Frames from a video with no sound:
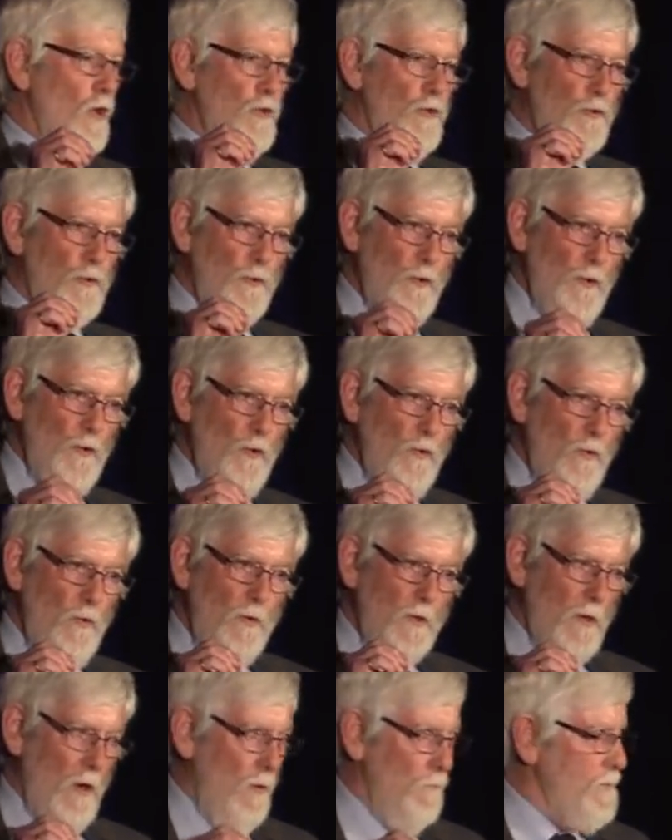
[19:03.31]

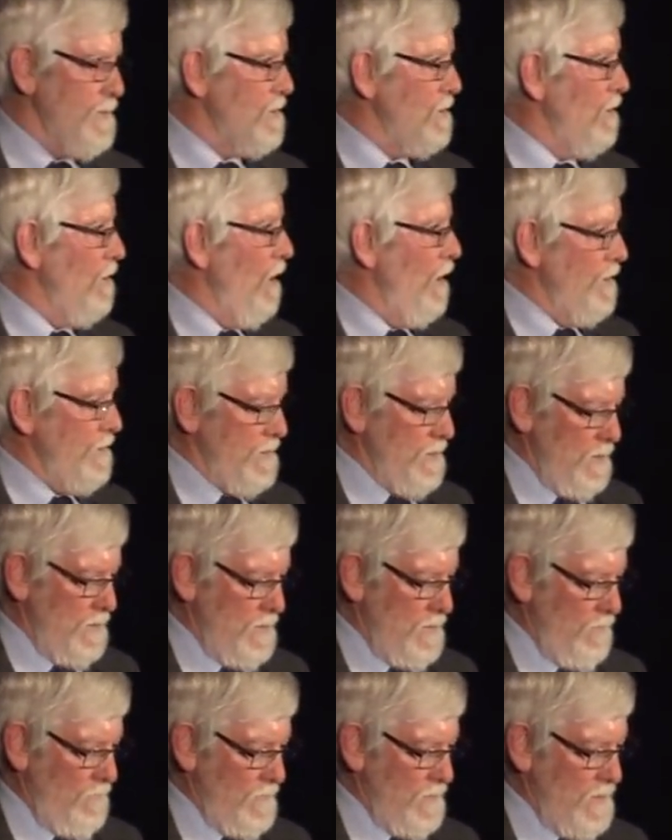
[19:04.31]
through composite liner
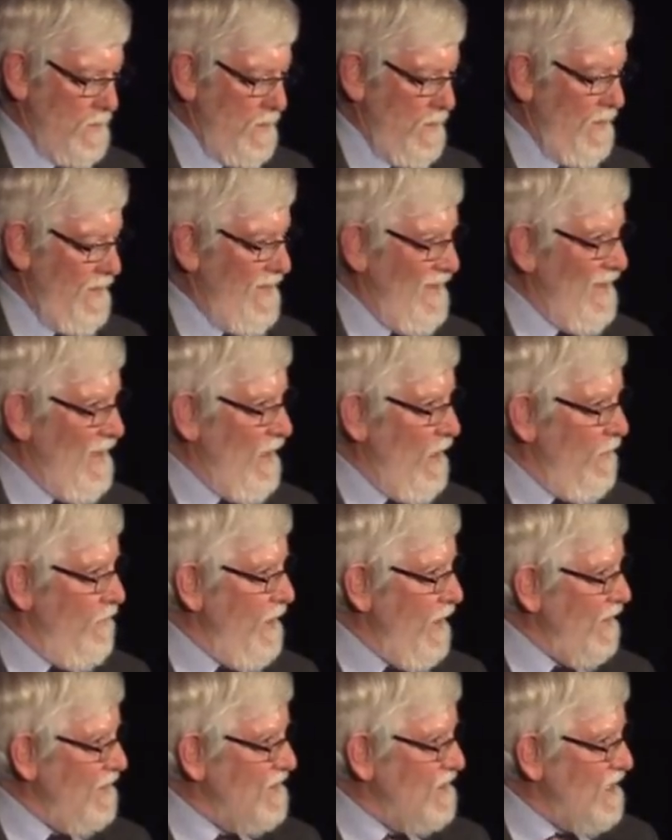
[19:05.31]
systems,
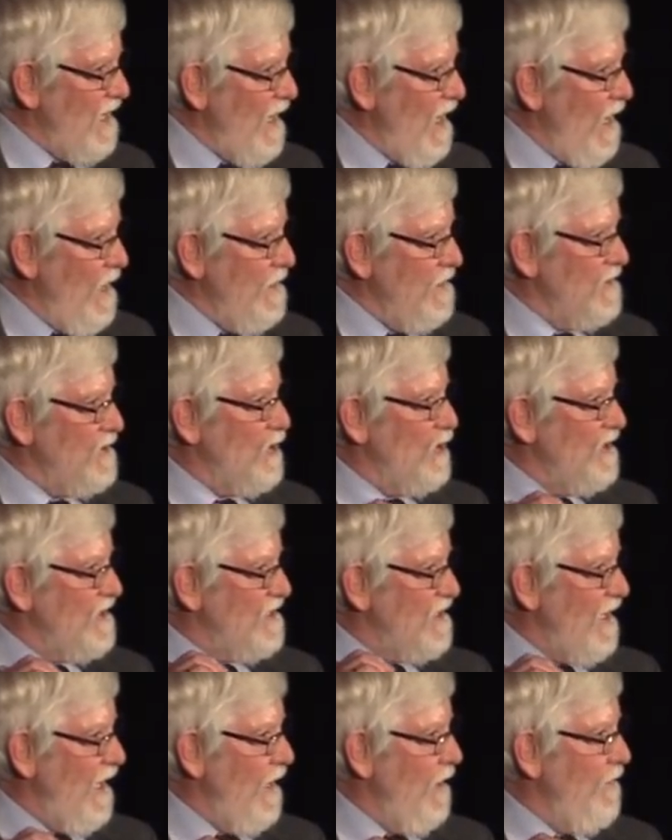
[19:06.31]
they're 10 to
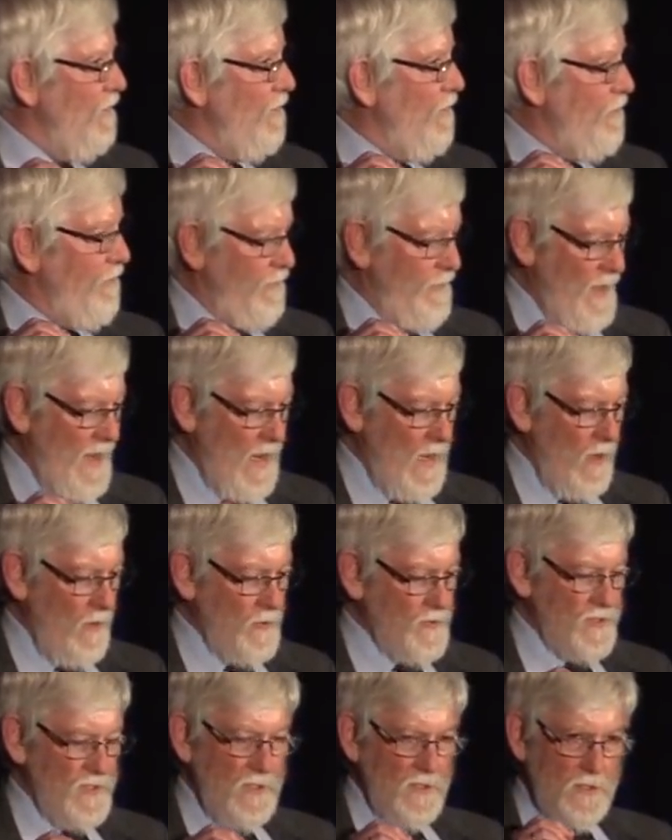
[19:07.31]

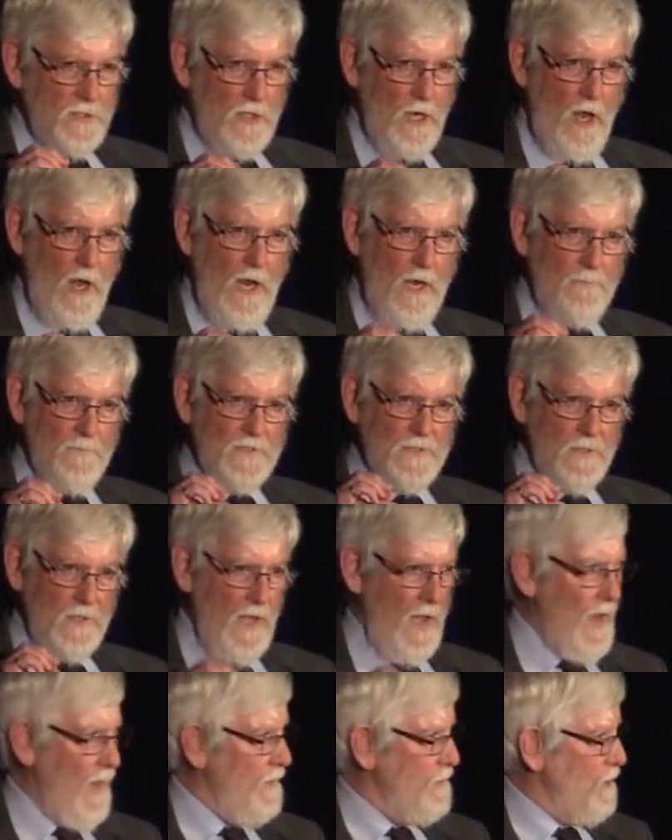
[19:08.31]
10,000 times
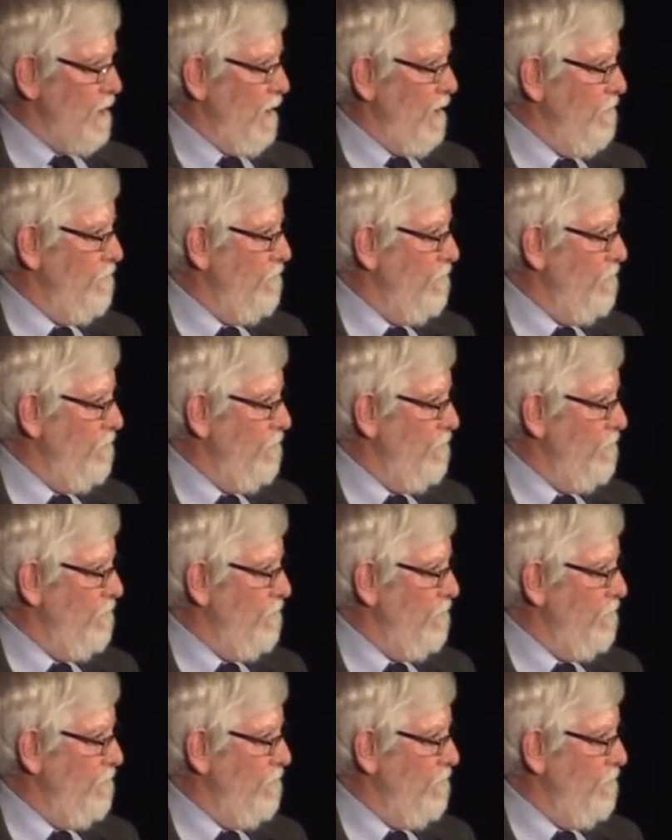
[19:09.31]
larger